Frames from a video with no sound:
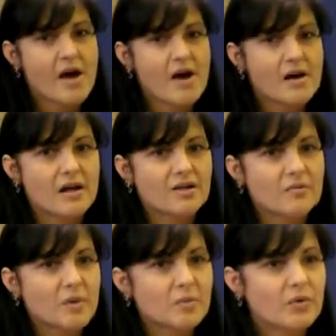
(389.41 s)
A lot of
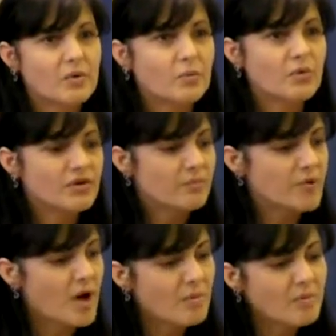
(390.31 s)
people would
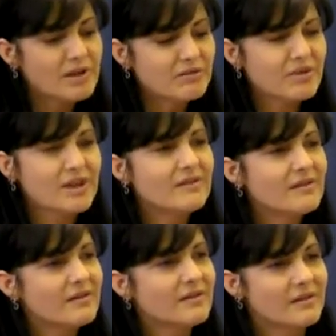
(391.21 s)
probably read
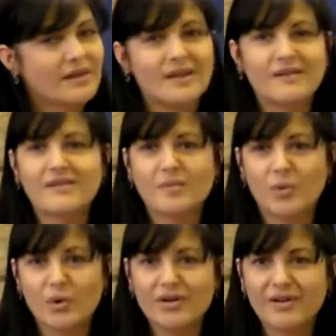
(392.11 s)
his
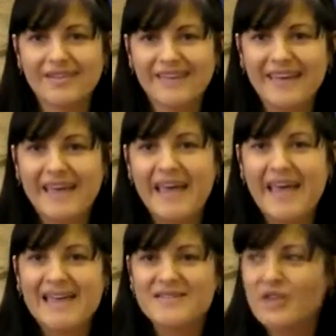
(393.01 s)
book
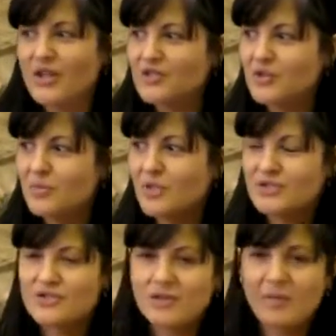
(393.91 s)
as not so
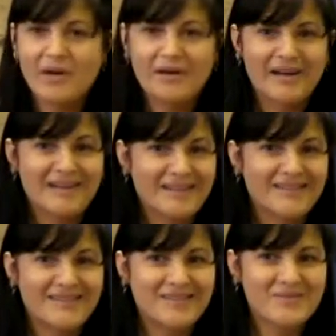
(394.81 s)
much about
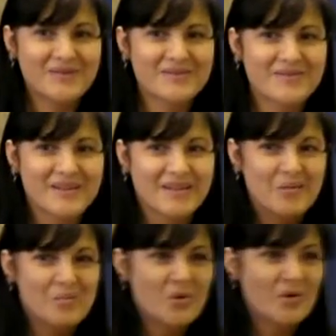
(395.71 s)
identity, but
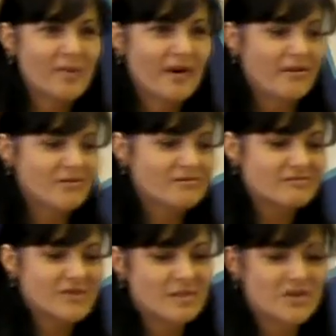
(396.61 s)
more about
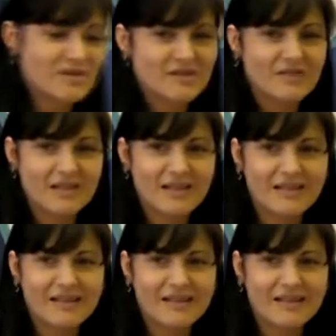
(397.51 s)
subjectivity,